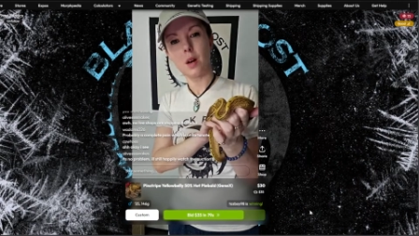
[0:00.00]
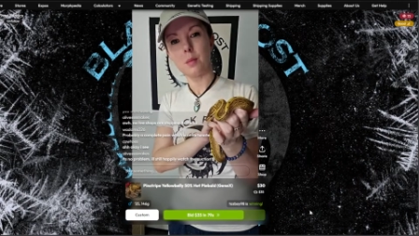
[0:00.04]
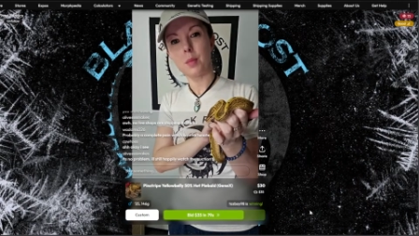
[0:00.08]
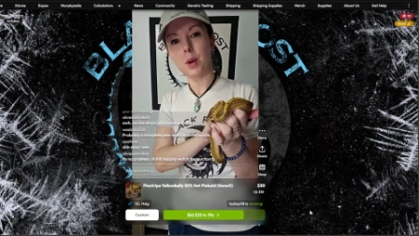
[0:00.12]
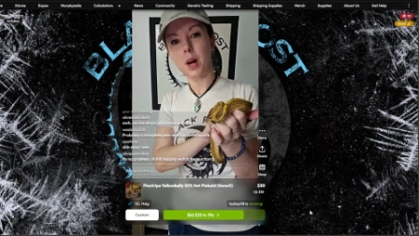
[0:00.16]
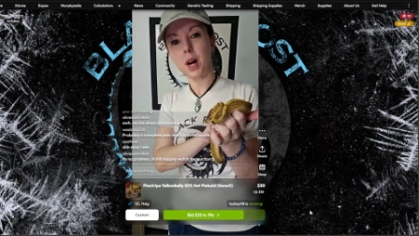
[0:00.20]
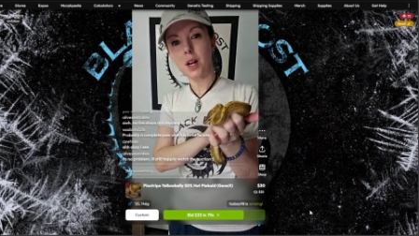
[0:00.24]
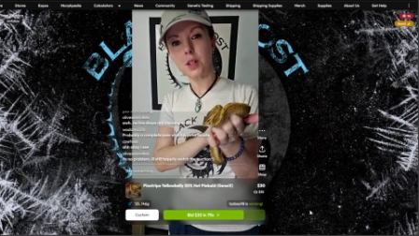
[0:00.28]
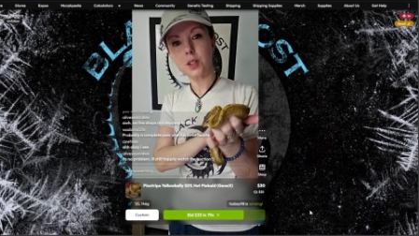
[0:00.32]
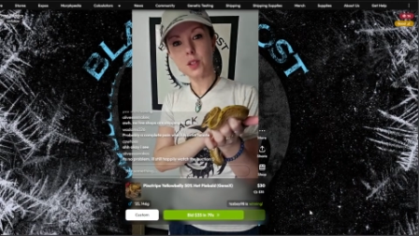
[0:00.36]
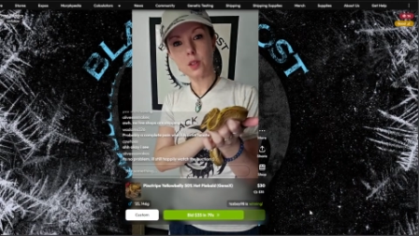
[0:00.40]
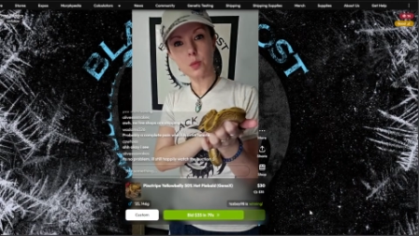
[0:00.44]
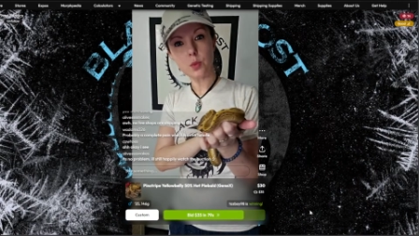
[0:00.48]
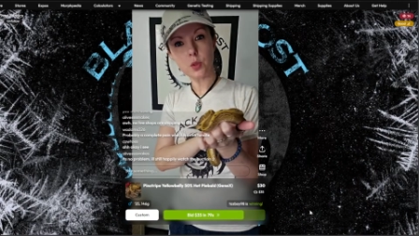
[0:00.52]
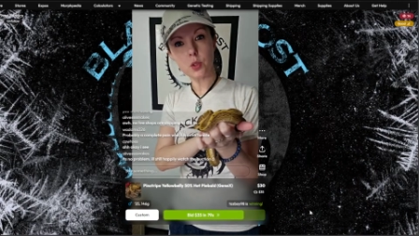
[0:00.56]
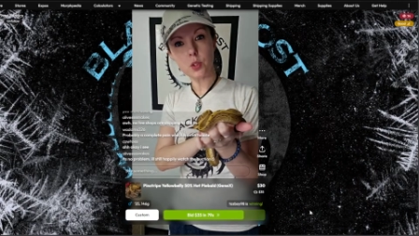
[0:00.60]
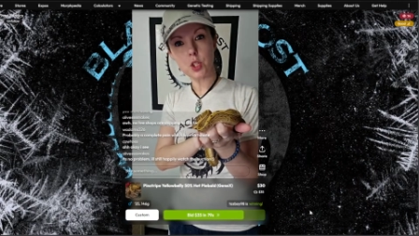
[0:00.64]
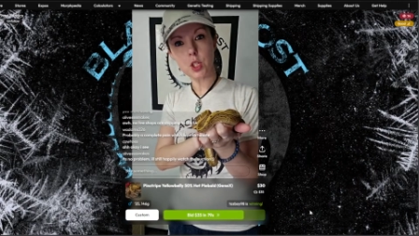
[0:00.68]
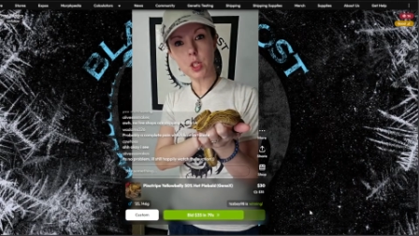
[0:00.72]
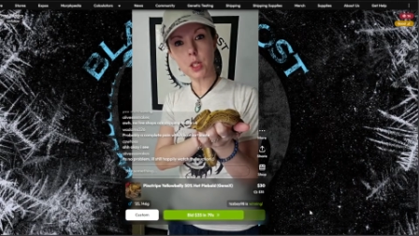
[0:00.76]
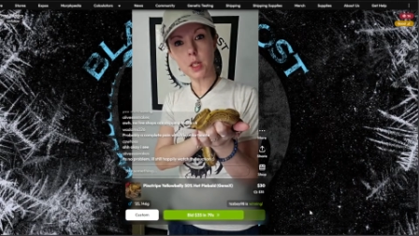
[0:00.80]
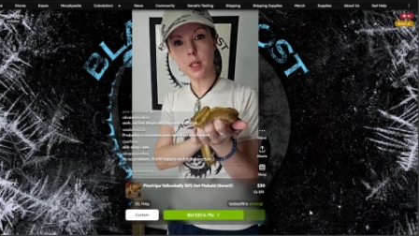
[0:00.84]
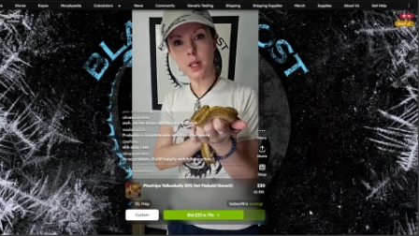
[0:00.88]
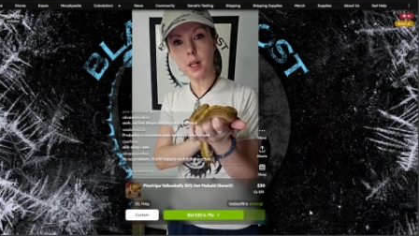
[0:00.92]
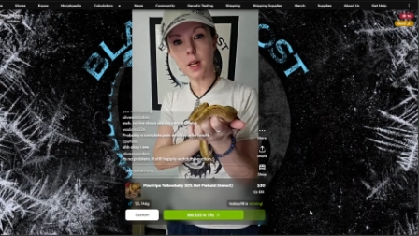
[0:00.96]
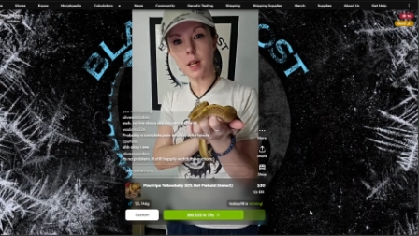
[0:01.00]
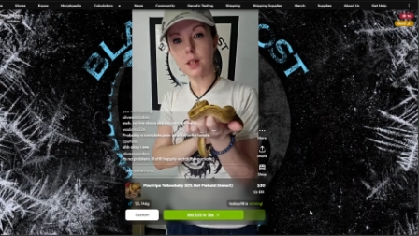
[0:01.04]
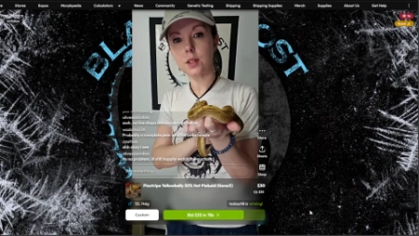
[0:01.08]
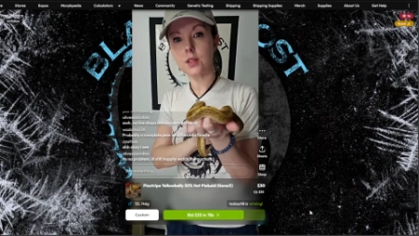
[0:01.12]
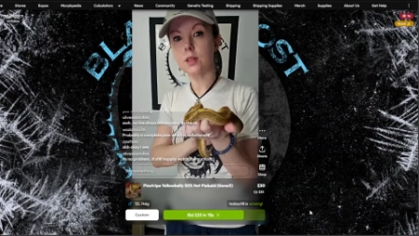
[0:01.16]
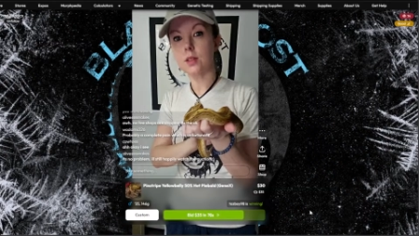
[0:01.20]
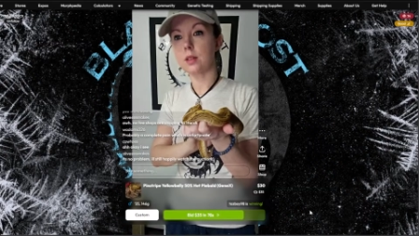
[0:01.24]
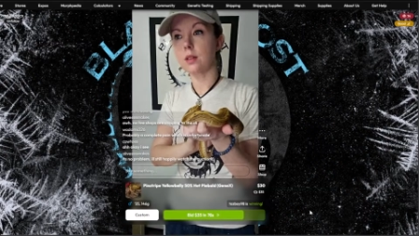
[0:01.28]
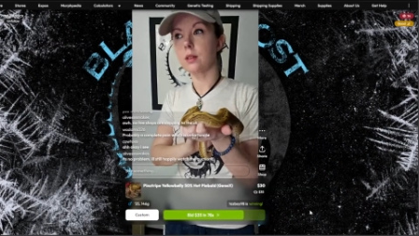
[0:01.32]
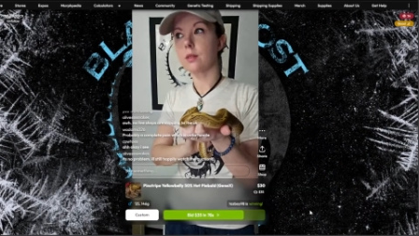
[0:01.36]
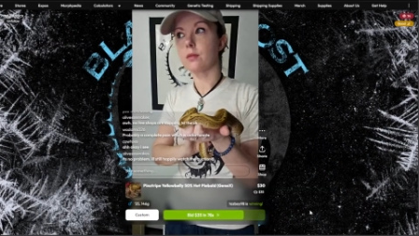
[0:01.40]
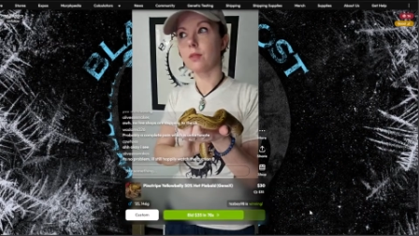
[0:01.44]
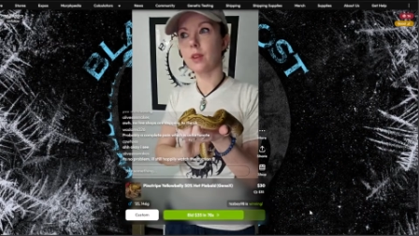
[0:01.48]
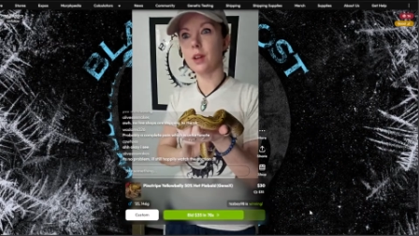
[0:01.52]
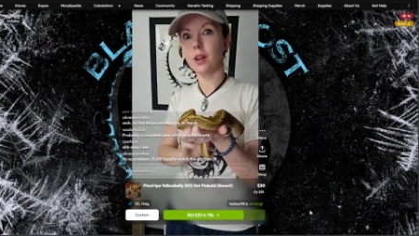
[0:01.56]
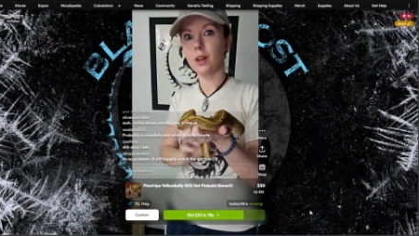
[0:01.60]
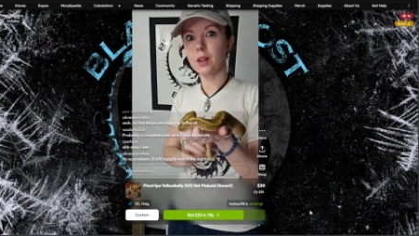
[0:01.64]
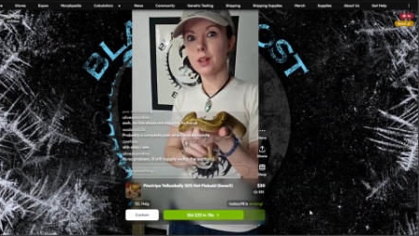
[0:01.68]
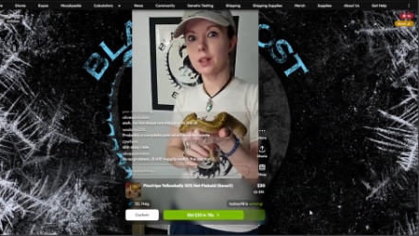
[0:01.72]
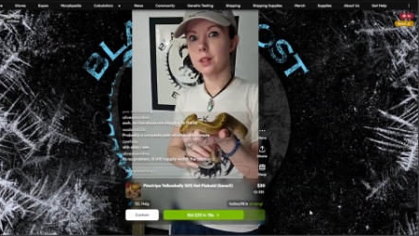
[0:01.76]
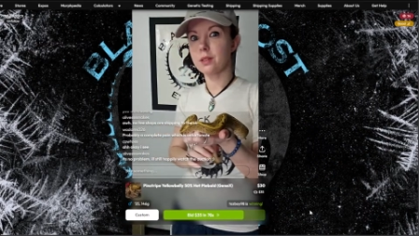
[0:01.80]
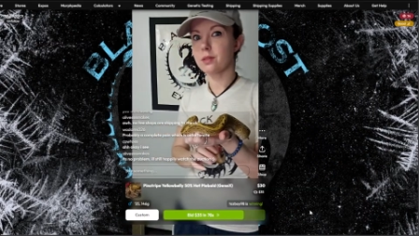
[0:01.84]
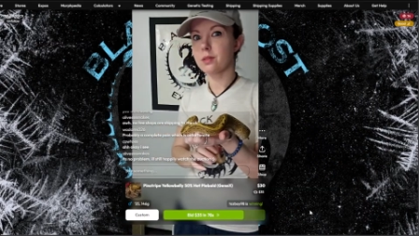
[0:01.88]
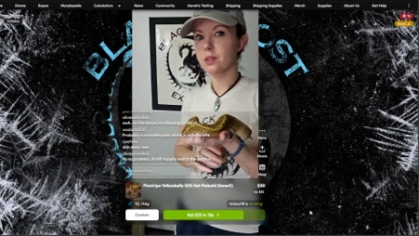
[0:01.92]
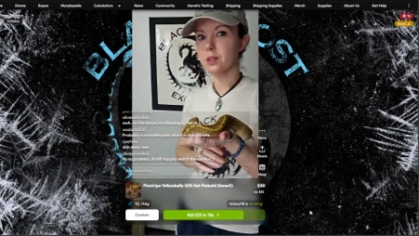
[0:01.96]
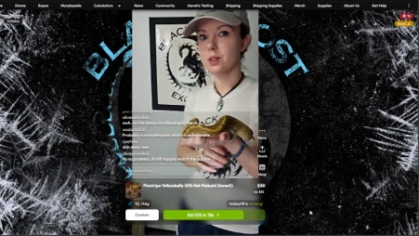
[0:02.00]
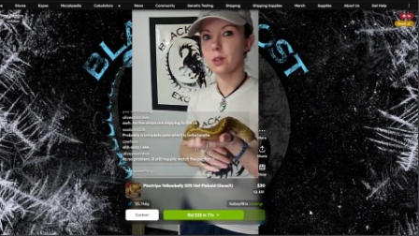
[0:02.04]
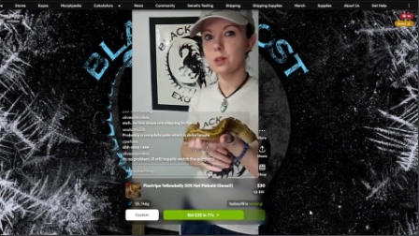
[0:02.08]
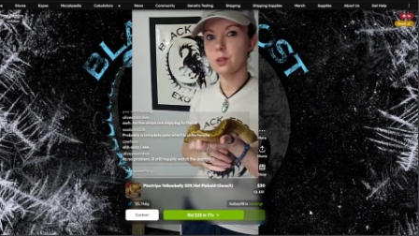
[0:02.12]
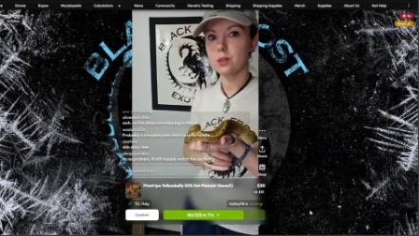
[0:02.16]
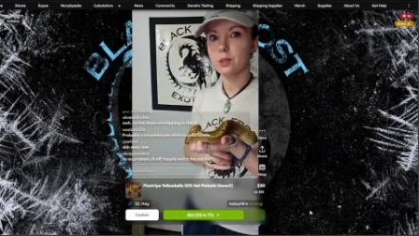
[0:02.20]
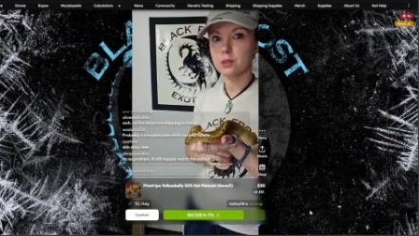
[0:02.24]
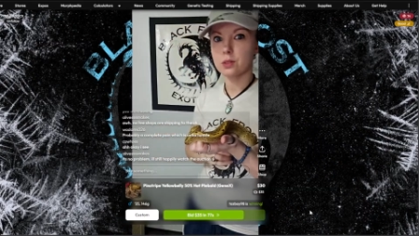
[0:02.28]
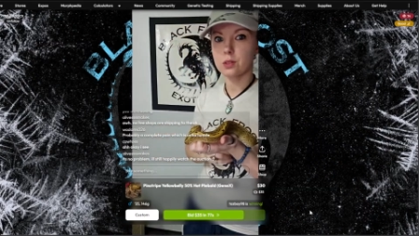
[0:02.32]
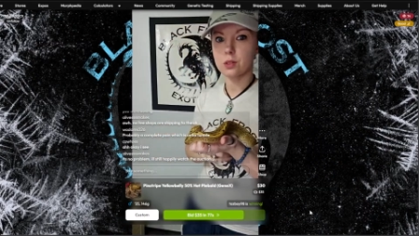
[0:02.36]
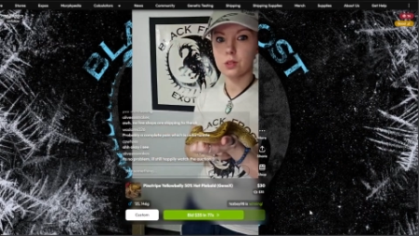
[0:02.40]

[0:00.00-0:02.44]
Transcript: possible gene X, very difficult